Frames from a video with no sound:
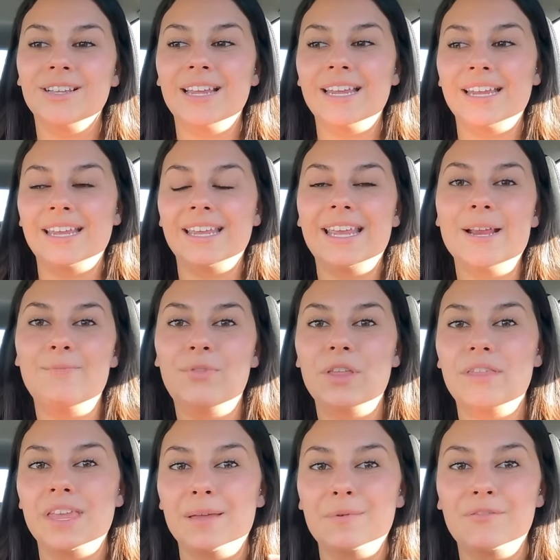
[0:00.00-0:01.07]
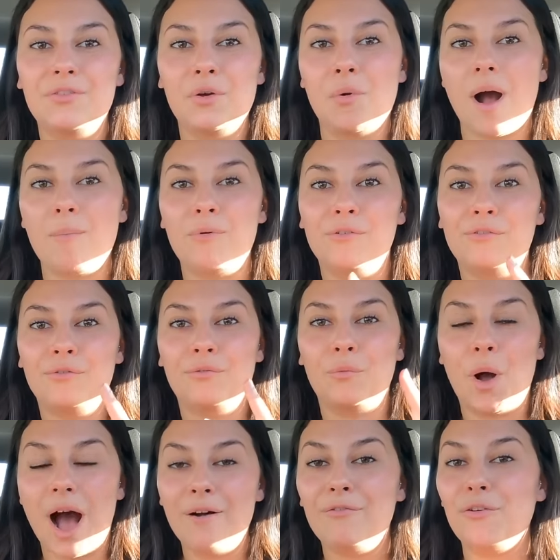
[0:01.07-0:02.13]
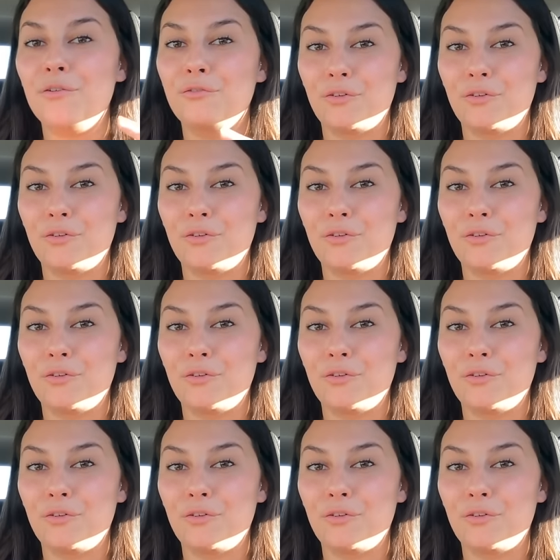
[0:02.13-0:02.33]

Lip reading: to like keep the theme of the waffle